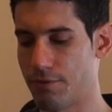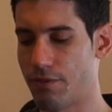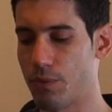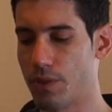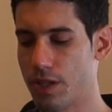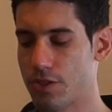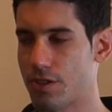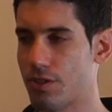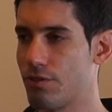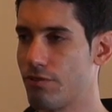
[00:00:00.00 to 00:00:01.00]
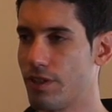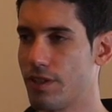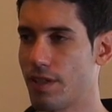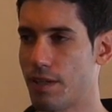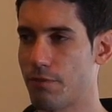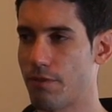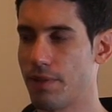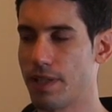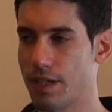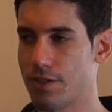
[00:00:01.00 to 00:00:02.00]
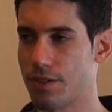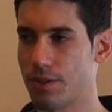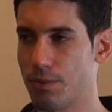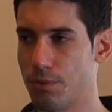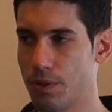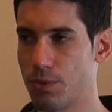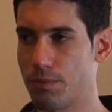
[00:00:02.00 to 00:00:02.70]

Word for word: the foundation of any type of application you would want